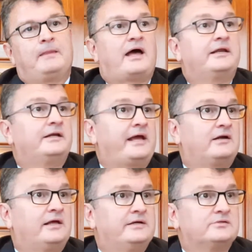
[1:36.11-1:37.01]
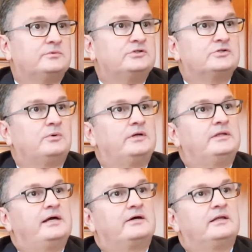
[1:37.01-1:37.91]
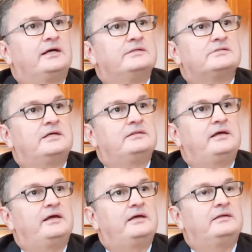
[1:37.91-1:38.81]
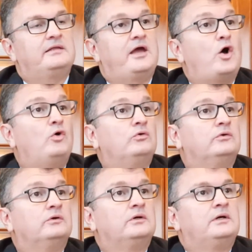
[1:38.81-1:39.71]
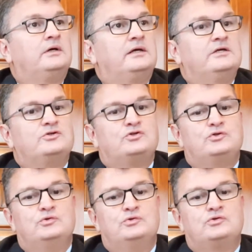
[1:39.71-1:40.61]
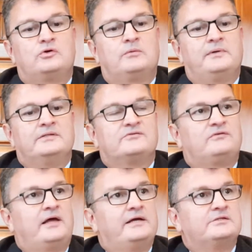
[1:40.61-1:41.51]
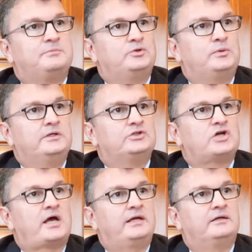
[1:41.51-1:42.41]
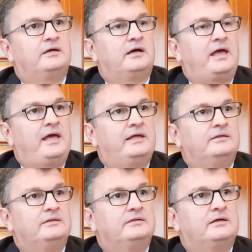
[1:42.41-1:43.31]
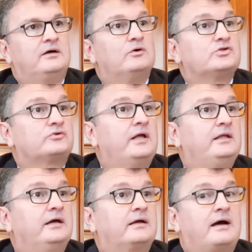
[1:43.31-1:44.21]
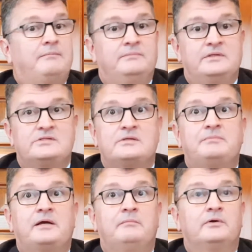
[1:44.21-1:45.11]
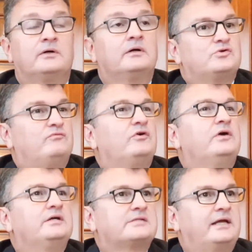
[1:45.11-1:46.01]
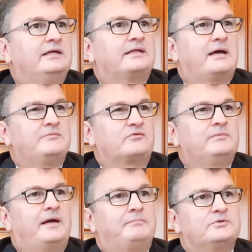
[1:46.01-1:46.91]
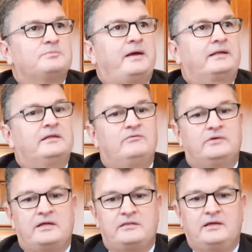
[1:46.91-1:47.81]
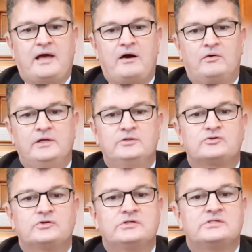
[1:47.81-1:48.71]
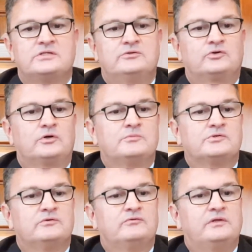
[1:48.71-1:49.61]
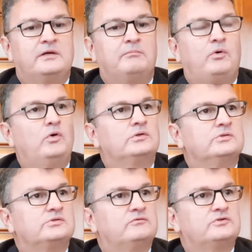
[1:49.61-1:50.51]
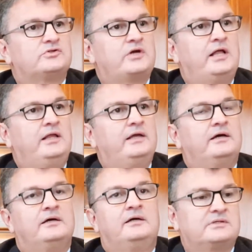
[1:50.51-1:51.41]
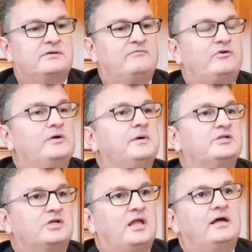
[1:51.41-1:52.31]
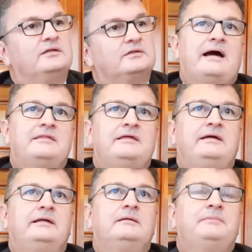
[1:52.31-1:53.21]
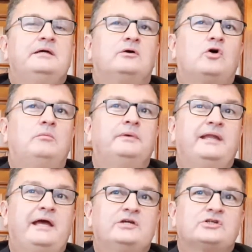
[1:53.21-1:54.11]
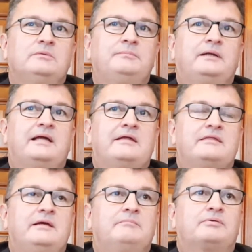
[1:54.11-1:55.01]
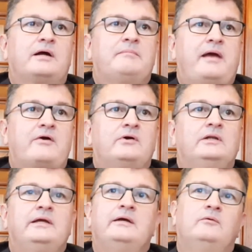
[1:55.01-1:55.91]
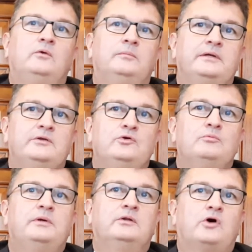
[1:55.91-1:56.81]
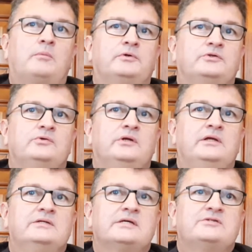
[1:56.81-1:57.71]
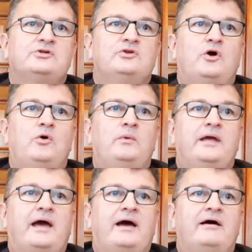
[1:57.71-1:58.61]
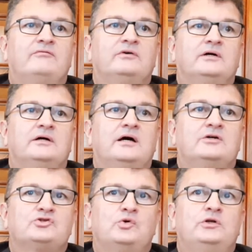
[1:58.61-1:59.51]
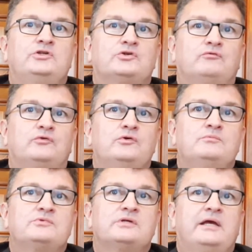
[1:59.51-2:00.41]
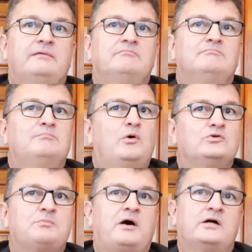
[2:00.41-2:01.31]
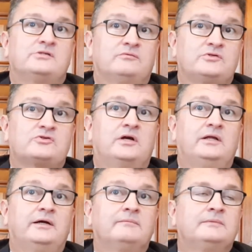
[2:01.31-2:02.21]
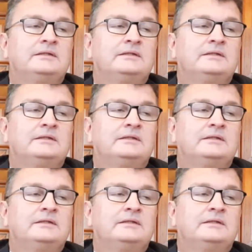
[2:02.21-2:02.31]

Hainan Airlines, which is one of the airlines that they own, is due to commence flights between China and Australia come this September. So very exciting times from that perspective, and I think our interests in terms of the importance of Australia are very much aligned. I think it'll be a combination, but I think primarily it will be new build opportunities. As you know, we have a shortage of rooms in most parts of Australia.